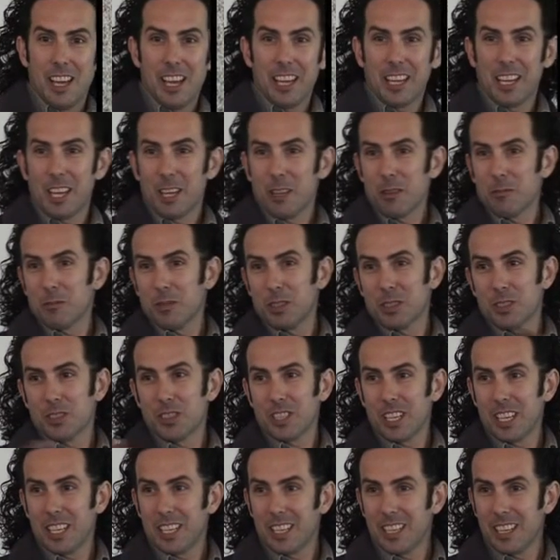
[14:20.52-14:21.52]
Get them to
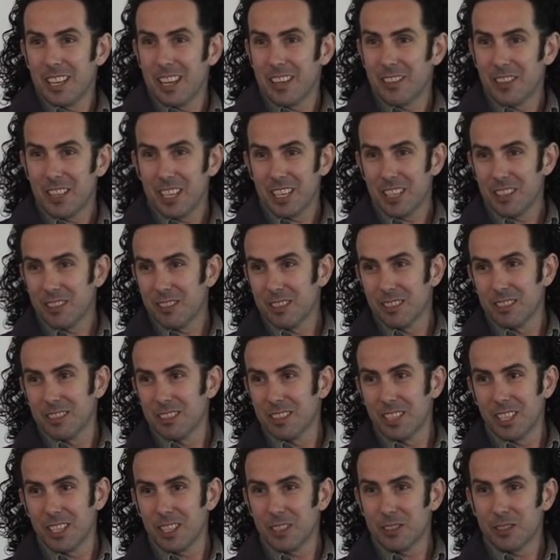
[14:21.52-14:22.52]
seed it, and then
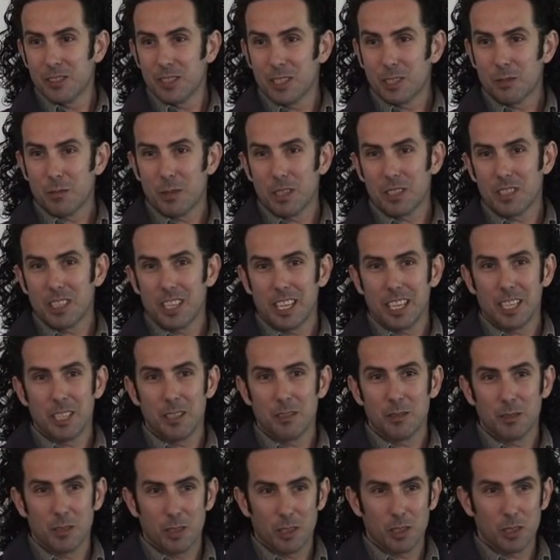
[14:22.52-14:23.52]
6 months later
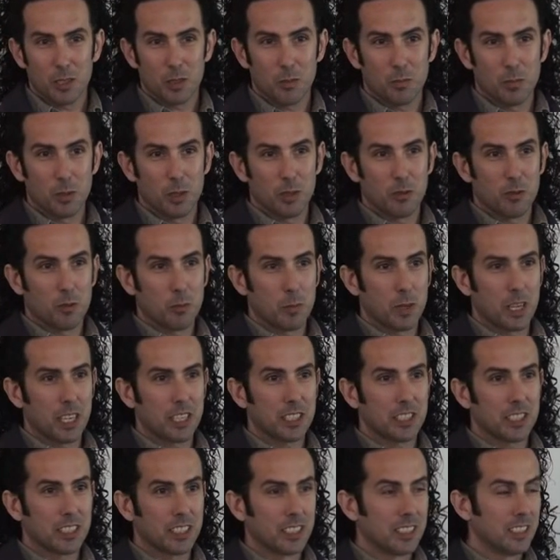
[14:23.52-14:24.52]
you've got this beautiful
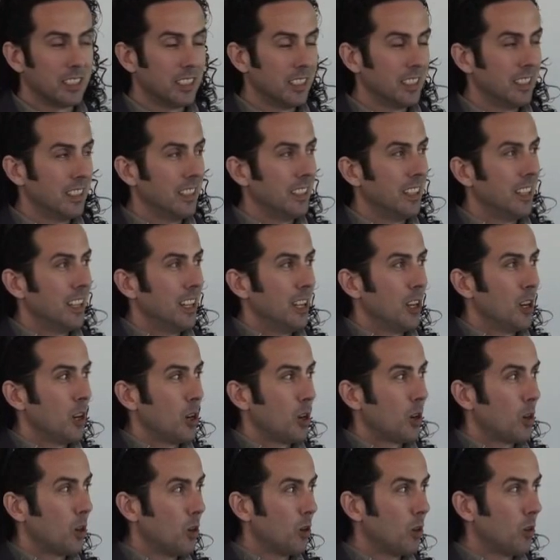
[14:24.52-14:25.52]
pasture.
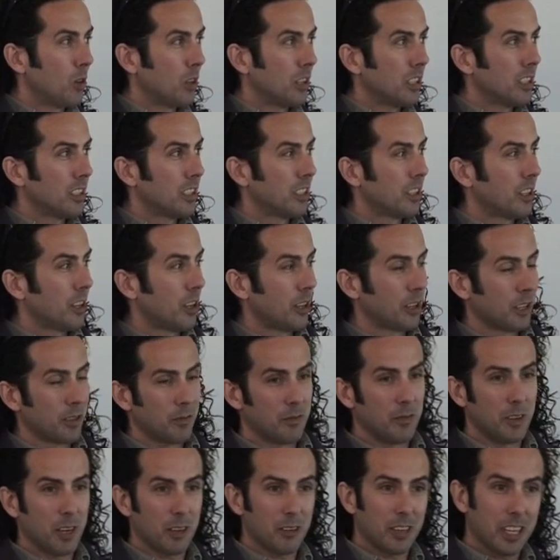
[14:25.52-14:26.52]
Or on the
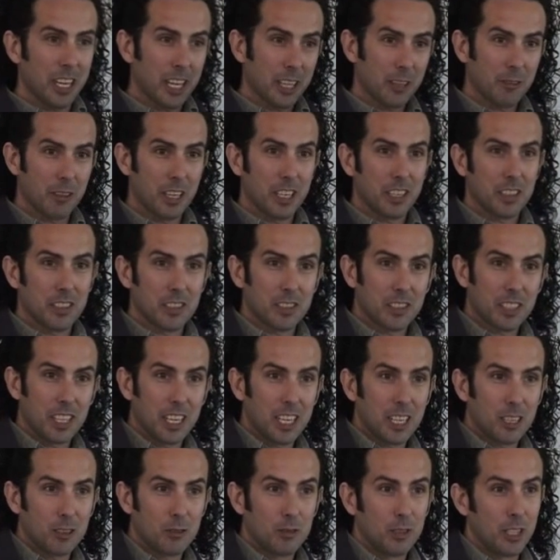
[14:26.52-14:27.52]
very other end of the
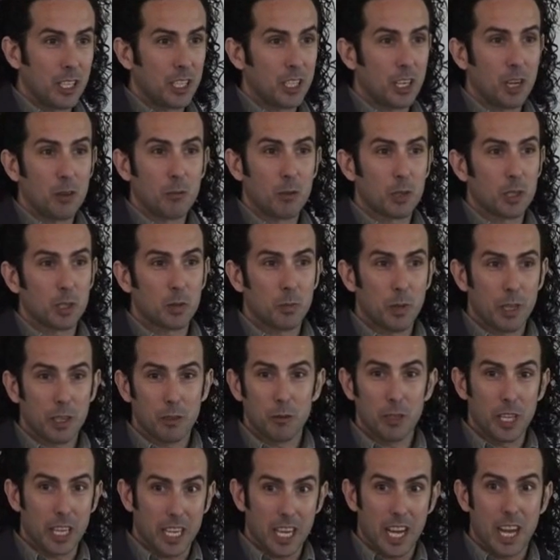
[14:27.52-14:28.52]
scale, you don't want to spend,
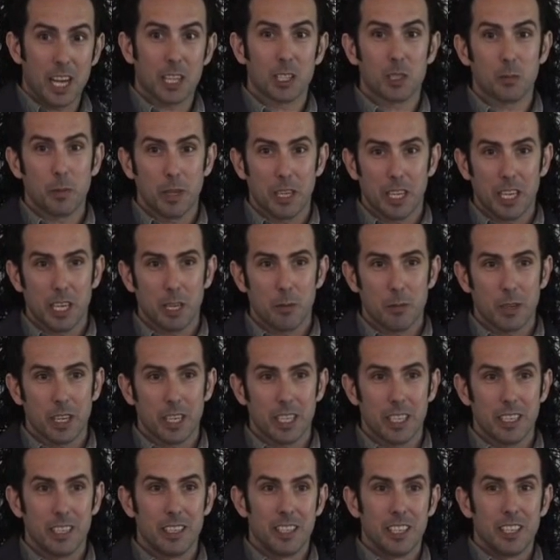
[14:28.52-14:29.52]
or you can't spend any
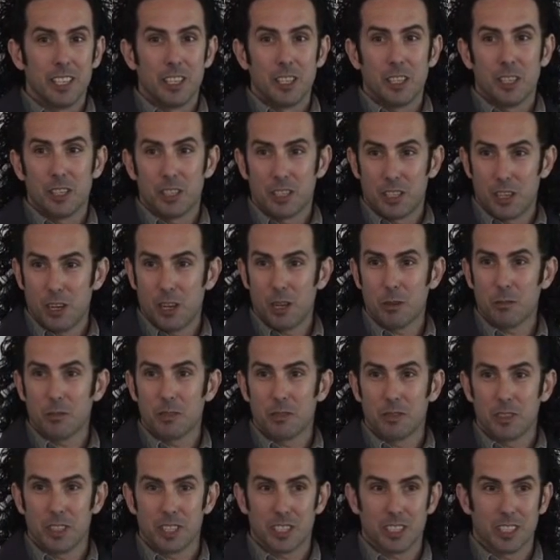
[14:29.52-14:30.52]
money, you're time
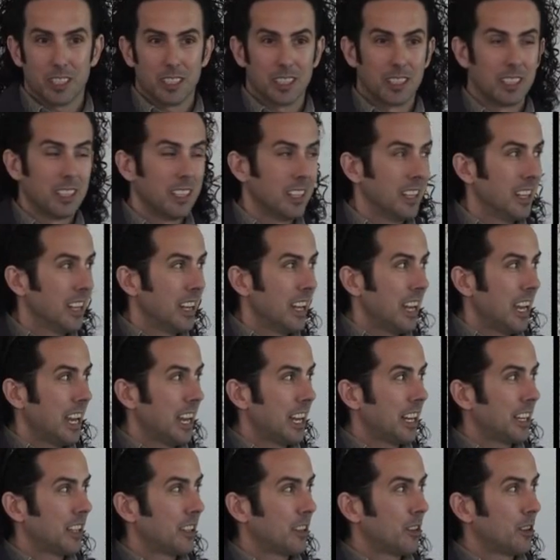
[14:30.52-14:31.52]
deficient,
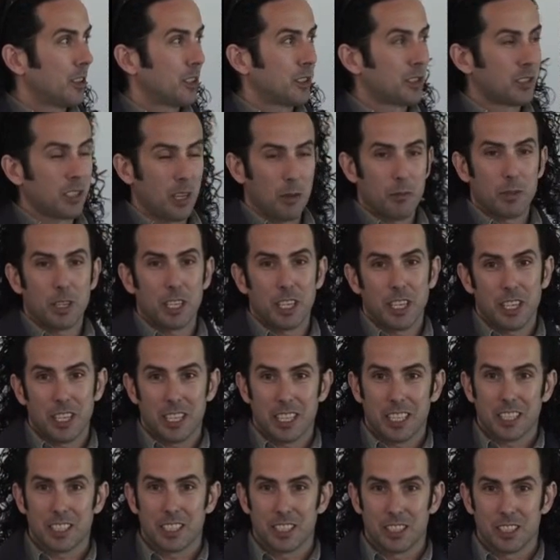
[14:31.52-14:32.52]
and there's something you
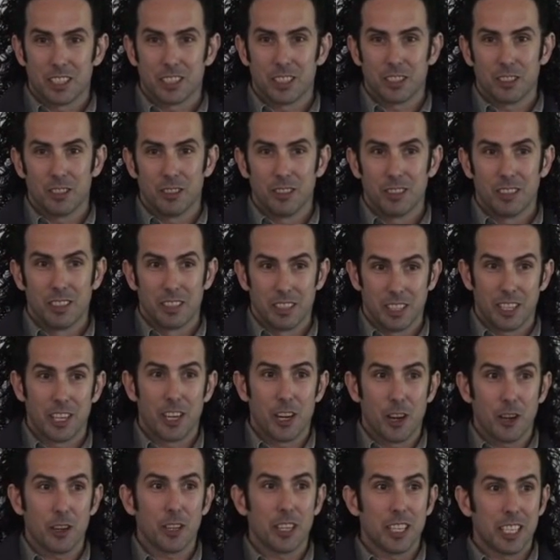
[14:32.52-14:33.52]
need to do. You
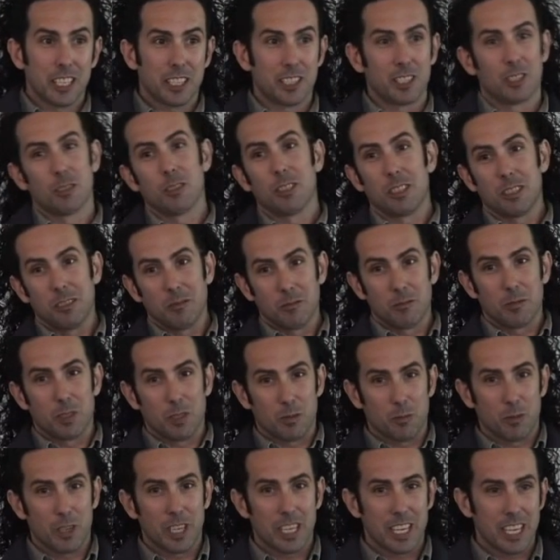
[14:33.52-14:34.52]
know you need to do it,
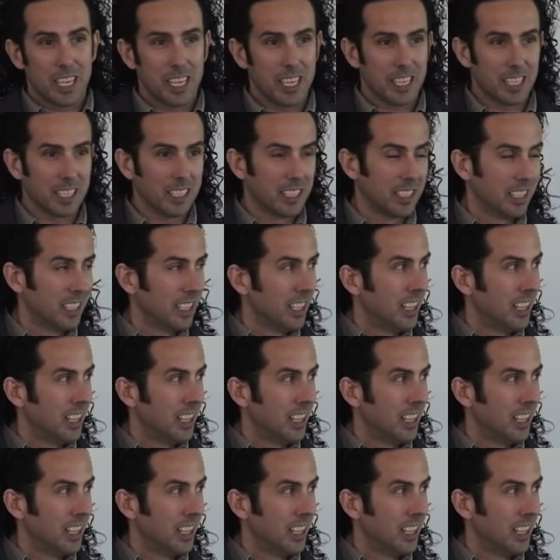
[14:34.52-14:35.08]
that's why you're here,